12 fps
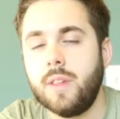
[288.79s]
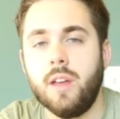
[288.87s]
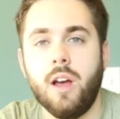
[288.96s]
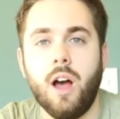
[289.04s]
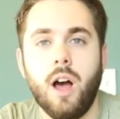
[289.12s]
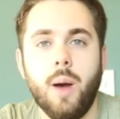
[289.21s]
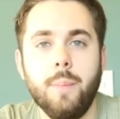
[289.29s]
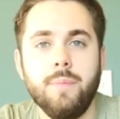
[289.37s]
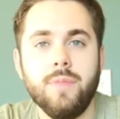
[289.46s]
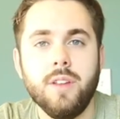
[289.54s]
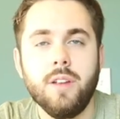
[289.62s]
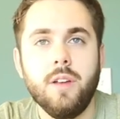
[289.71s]

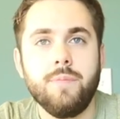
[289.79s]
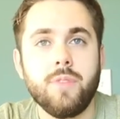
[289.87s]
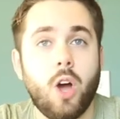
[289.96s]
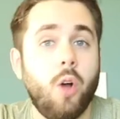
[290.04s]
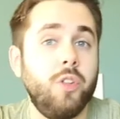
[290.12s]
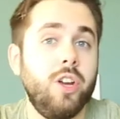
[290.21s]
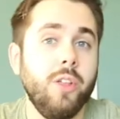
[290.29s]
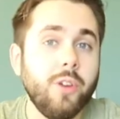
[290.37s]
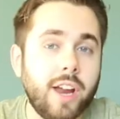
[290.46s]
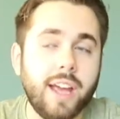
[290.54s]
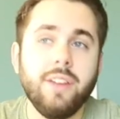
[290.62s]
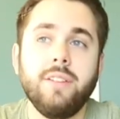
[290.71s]
On the other
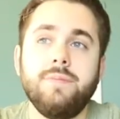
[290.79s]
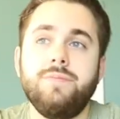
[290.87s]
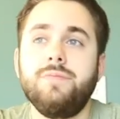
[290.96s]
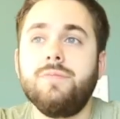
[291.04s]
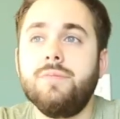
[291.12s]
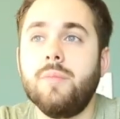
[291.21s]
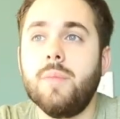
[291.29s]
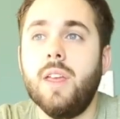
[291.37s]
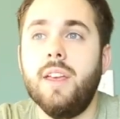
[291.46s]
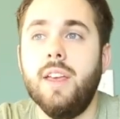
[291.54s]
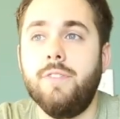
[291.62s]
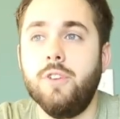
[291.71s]
hand,
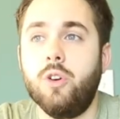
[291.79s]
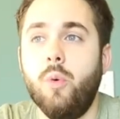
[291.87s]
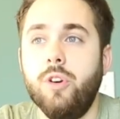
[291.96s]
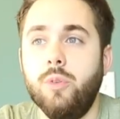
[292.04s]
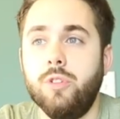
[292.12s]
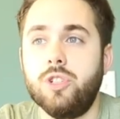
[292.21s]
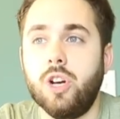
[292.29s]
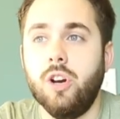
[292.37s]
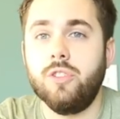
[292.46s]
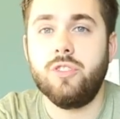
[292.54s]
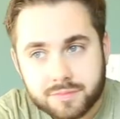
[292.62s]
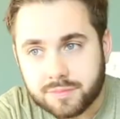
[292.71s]
if you're going to a
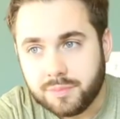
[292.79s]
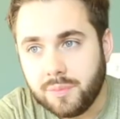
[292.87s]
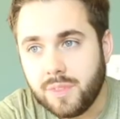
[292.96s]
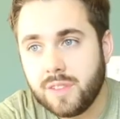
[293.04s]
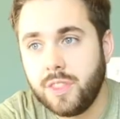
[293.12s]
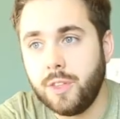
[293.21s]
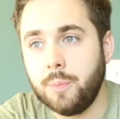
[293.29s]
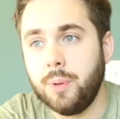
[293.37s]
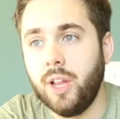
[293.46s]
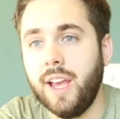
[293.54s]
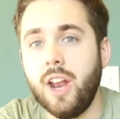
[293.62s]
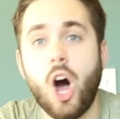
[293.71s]
church, they're
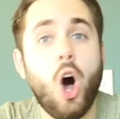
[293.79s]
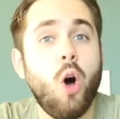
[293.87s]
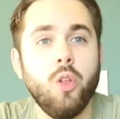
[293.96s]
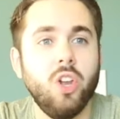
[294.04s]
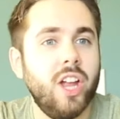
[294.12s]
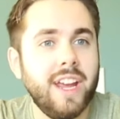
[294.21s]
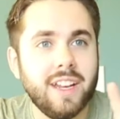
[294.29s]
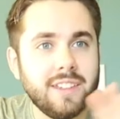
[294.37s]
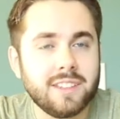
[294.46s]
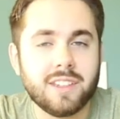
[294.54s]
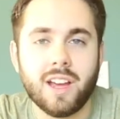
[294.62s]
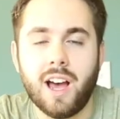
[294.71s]
playing all the
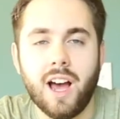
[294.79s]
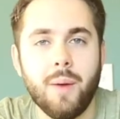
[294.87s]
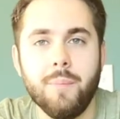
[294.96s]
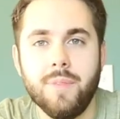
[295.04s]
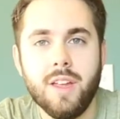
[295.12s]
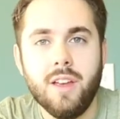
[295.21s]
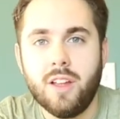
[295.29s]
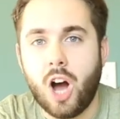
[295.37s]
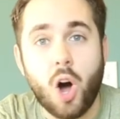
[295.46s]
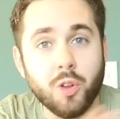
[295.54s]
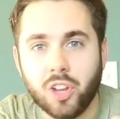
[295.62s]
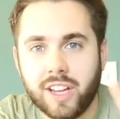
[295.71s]
latest
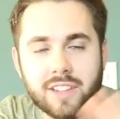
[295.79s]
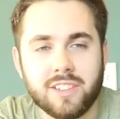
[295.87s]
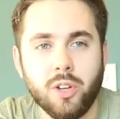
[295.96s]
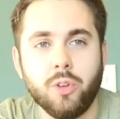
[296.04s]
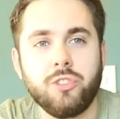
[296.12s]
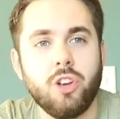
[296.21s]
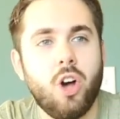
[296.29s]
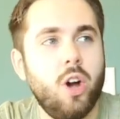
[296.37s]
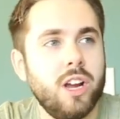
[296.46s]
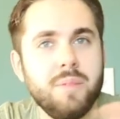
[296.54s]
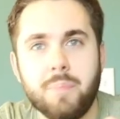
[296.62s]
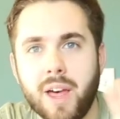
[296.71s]

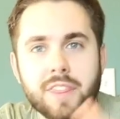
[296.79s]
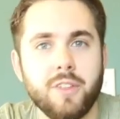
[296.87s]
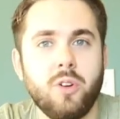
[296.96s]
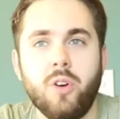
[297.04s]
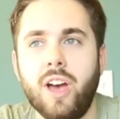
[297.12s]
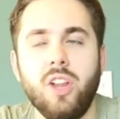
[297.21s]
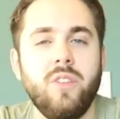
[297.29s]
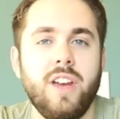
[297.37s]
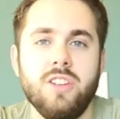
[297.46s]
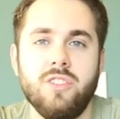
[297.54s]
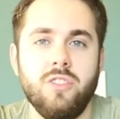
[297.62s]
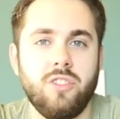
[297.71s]
Hillsong and Bethel
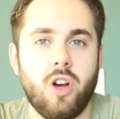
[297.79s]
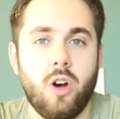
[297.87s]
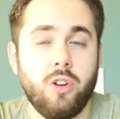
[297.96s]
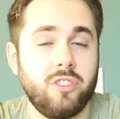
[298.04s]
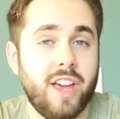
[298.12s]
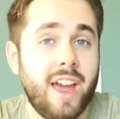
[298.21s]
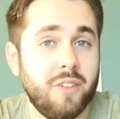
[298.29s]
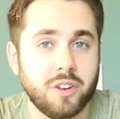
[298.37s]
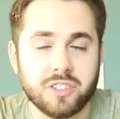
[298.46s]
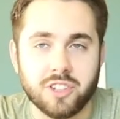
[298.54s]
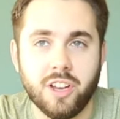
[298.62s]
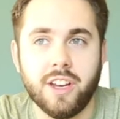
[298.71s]
Elevation songs
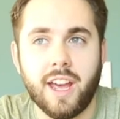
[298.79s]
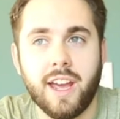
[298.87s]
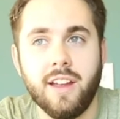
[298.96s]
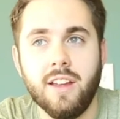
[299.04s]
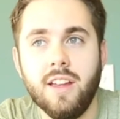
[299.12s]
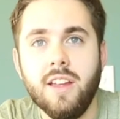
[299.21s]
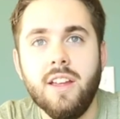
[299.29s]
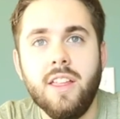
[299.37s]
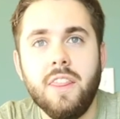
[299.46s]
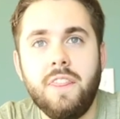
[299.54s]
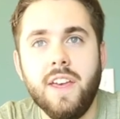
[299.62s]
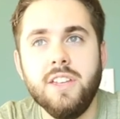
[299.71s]
every Sunday,
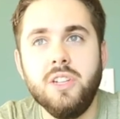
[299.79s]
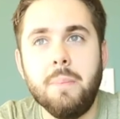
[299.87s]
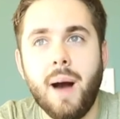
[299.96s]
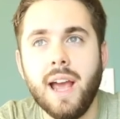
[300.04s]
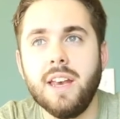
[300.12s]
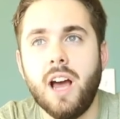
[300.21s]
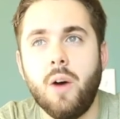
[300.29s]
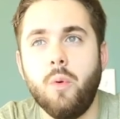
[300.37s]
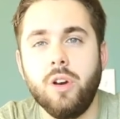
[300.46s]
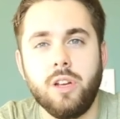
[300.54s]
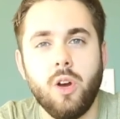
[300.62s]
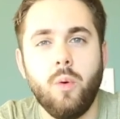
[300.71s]
then you might not
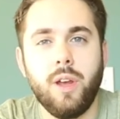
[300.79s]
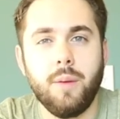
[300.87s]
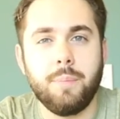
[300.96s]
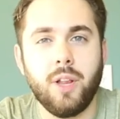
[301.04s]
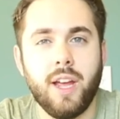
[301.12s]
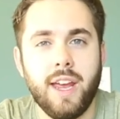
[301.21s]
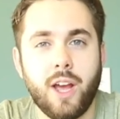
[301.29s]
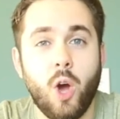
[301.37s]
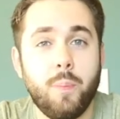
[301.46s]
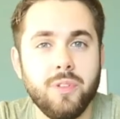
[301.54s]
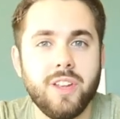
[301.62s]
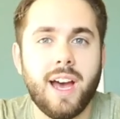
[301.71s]
want to go in playing
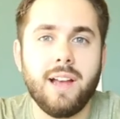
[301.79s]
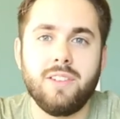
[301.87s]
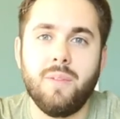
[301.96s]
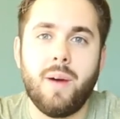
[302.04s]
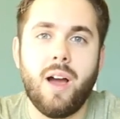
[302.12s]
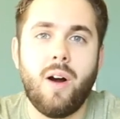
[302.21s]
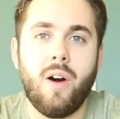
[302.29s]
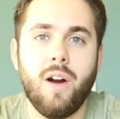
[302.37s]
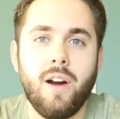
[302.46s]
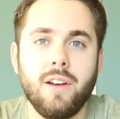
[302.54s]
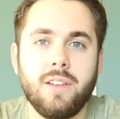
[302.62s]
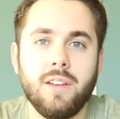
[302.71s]
Open the Eyes of My
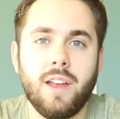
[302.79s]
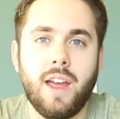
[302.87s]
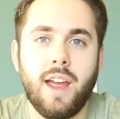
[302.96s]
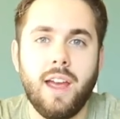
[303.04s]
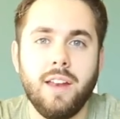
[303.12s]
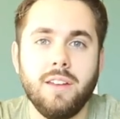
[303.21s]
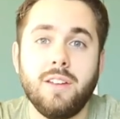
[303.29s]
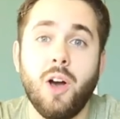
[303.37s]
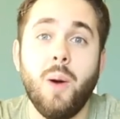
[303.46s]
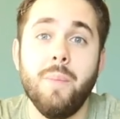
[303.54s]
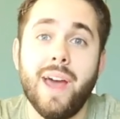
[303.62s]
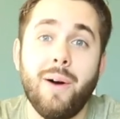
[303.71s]
Heart and
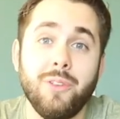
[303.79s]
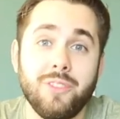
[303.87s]
Come Now is